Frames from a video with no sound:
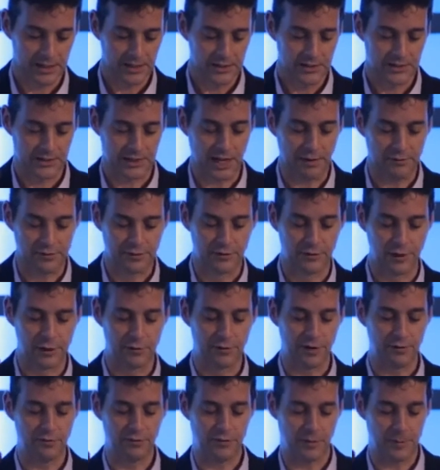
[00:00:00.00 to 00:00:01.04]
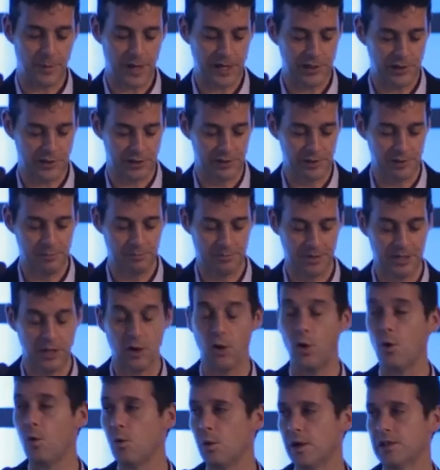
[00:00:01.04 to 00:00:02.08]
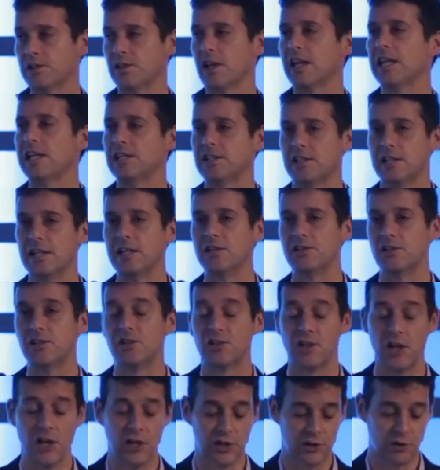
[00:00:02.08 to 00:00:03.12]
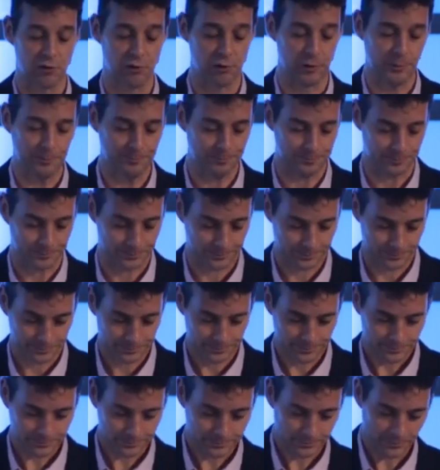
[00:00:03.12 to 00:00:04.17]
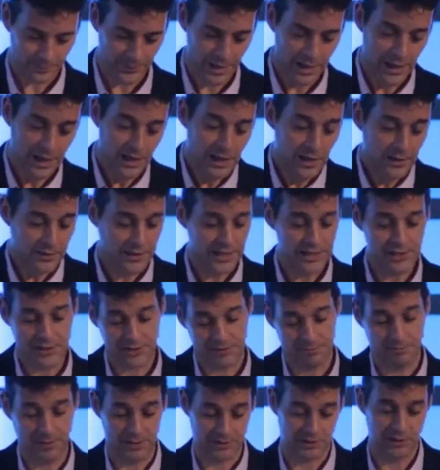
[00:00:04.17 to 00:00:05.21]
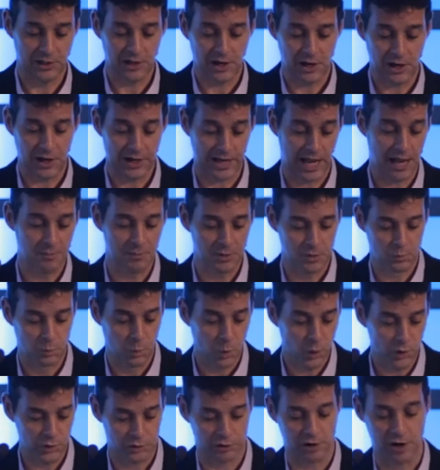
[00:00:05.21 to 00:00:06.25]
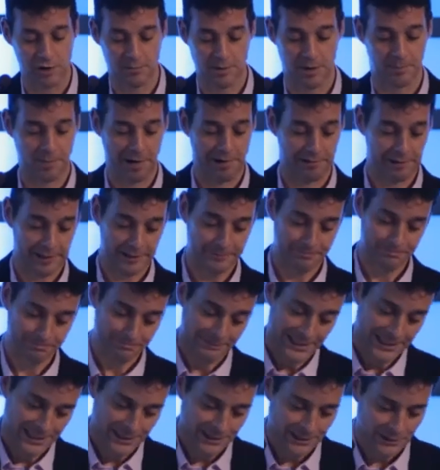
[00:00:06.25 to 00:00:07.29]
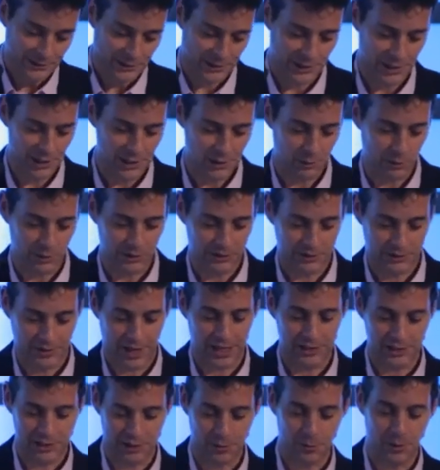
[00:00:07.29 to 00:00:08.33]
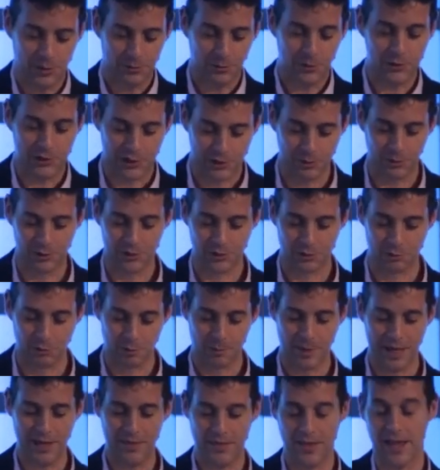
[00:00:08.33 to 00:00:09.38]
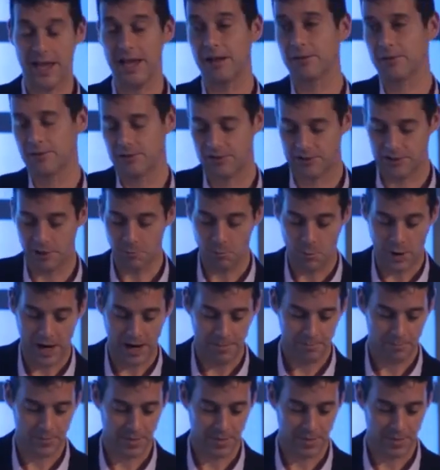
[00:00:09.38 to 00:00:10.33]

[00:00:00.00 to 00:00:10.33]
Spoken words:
stuffed full of information, but not always easy to search through. This is a lot like Emma's wardrobe, apparently. She knows what she wants will be in there somewhere,